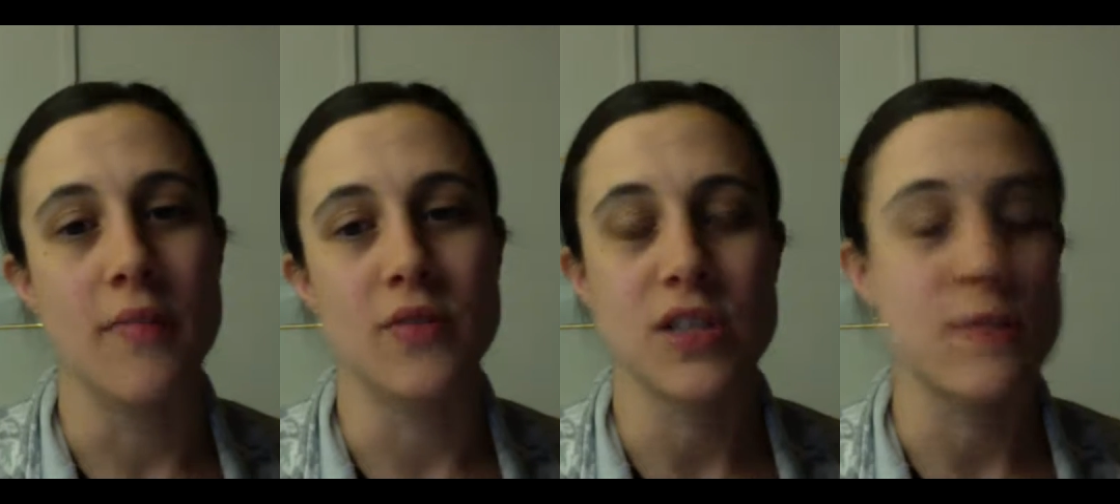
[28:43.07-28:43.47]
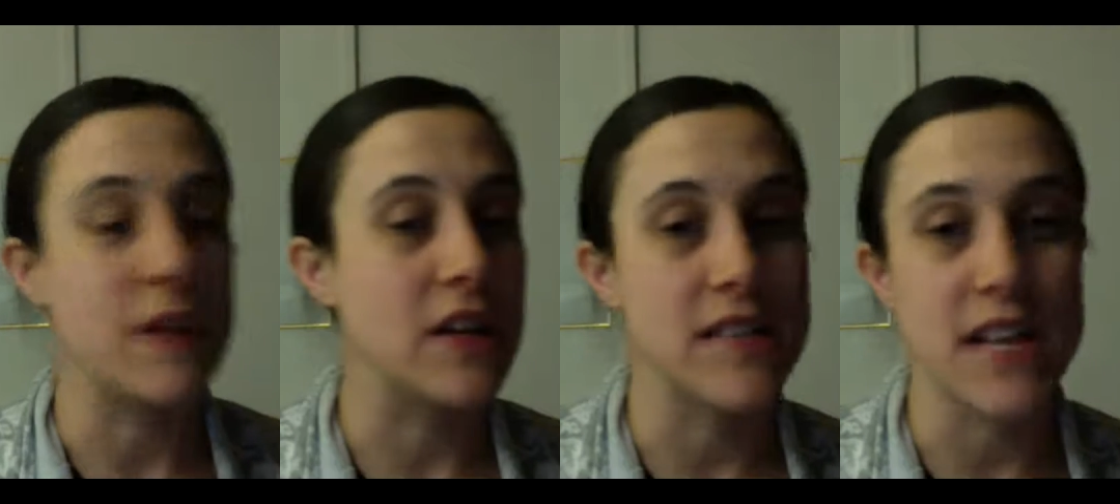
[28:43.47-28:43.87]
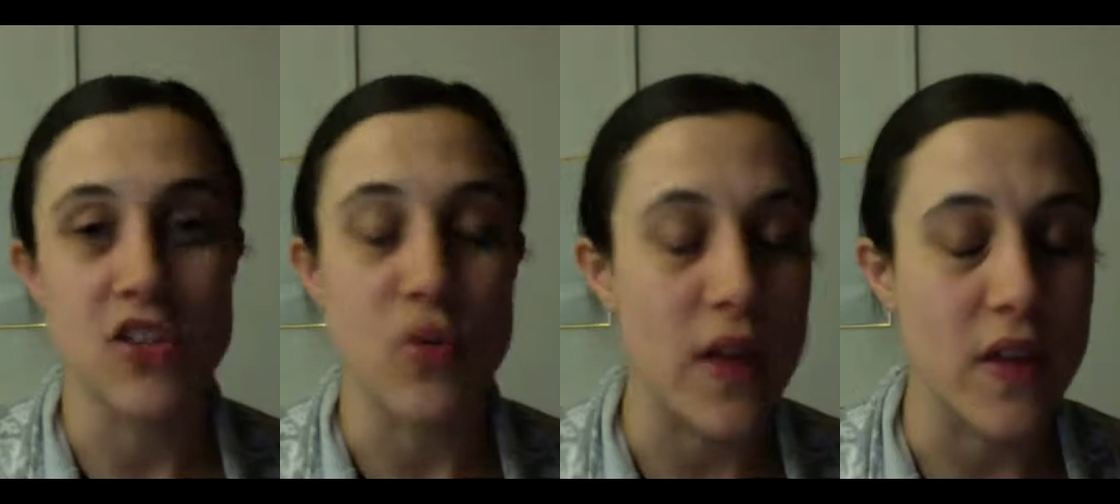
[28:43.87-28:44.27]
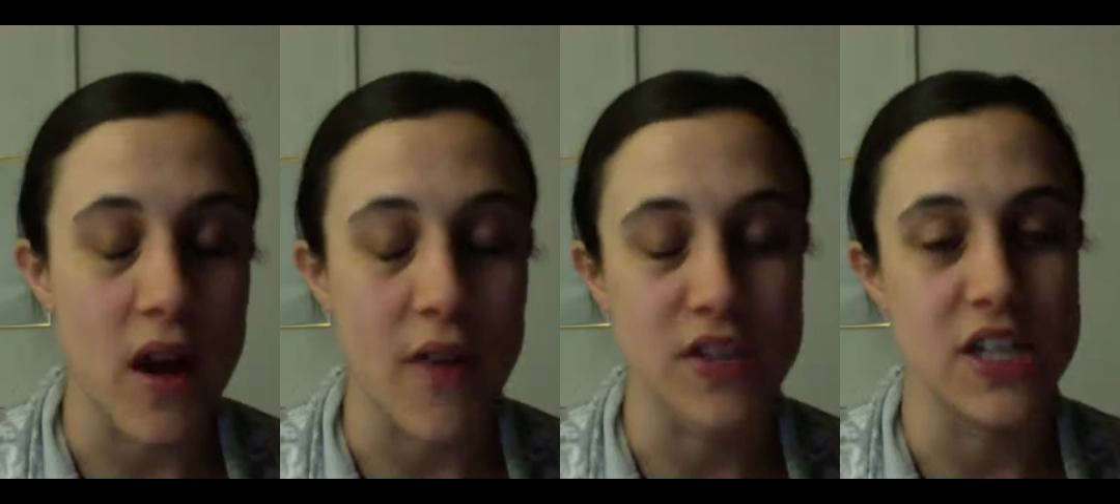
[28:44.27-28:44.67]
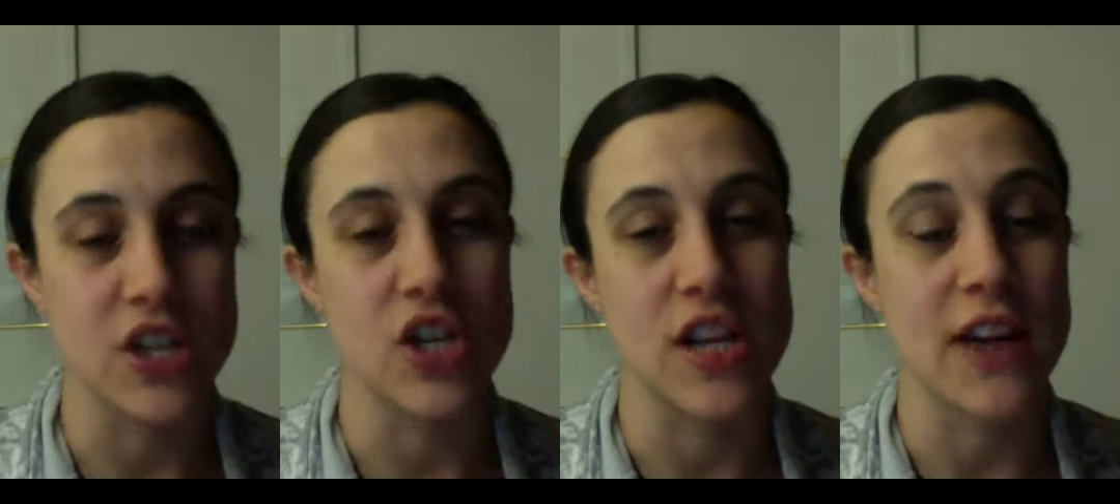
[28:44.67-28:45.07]
just because that's the way the
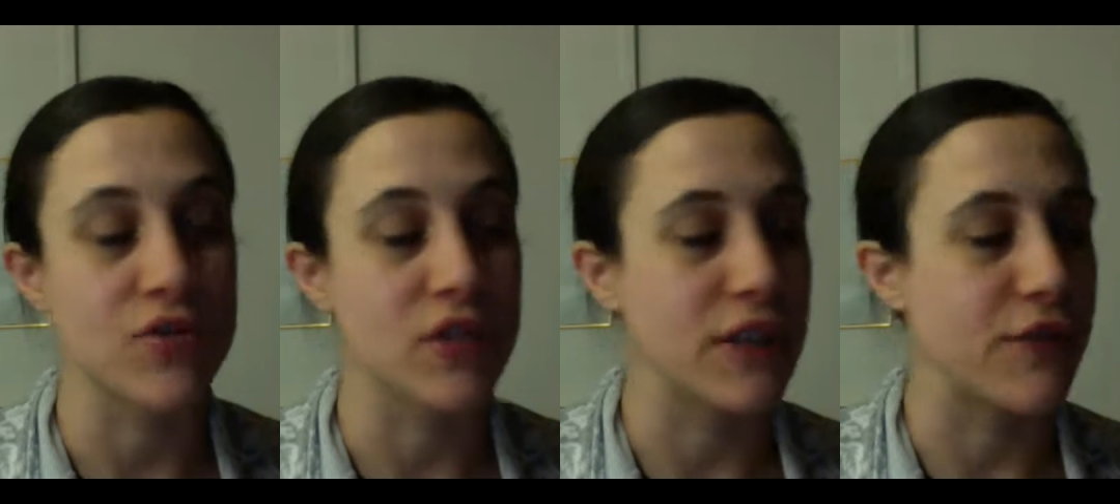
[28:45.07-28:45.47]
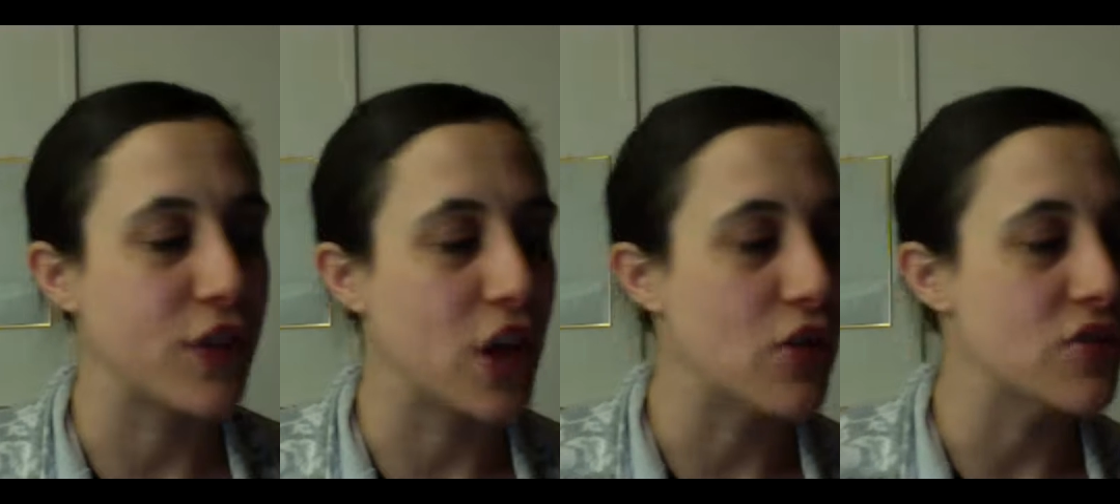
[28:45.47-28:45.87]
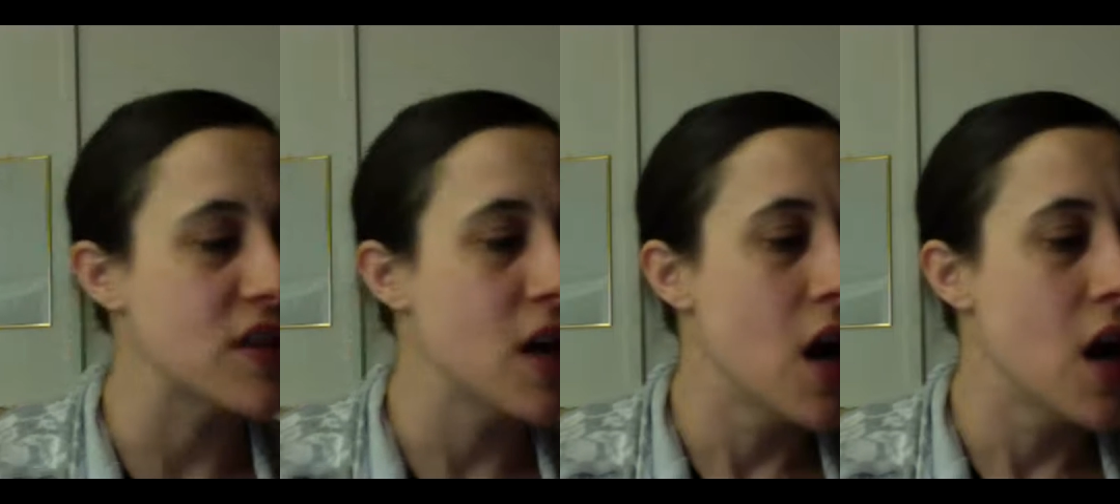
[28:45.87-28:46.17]
conversation naturally flows.